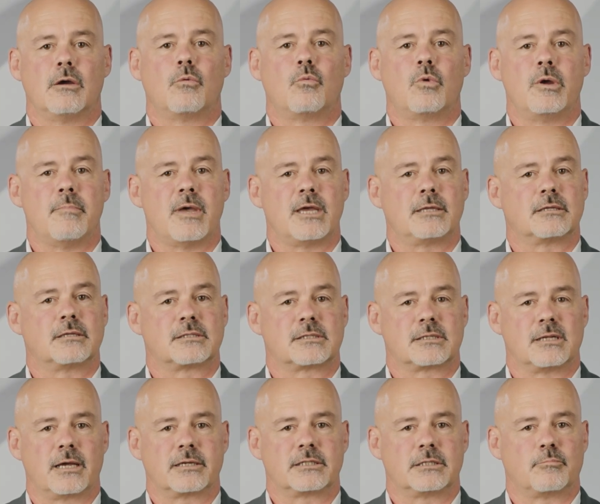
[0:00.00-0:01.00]
we make the
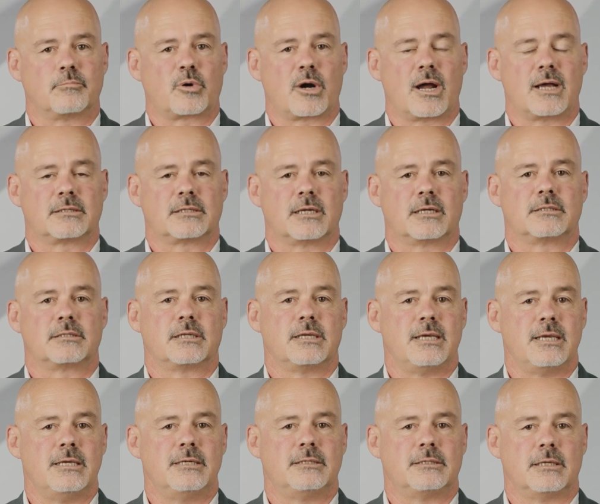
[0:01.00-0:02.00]
selection process
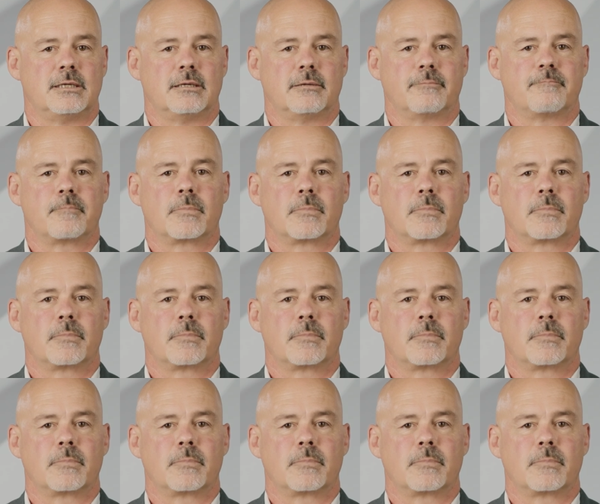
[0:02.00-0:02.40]
easy